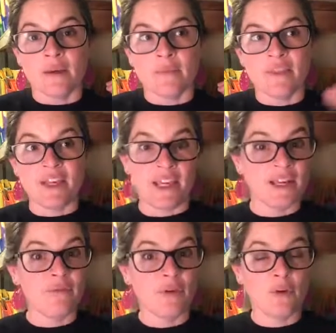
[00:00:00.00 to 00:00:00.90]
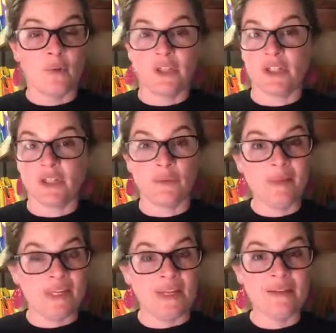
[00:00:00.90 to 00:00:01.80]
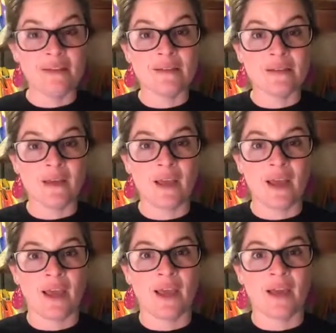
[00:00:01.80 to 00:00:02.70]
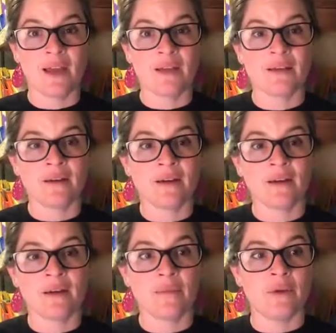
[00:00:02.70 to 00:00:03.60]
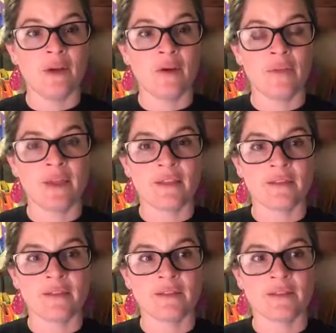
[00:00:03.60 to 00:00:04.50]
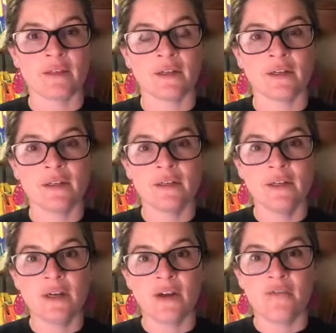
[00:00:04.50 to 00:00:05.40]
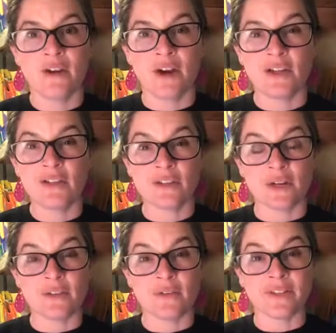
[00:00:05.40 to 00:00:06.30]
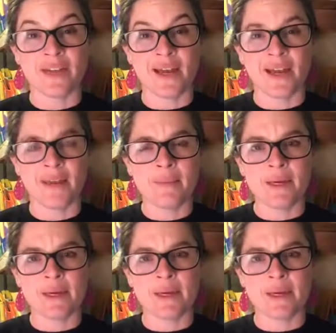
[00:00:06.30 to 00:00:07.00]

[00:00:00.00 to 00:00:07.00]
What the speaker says: thinking of you, wishing you peace, and know that this is a very stressful time.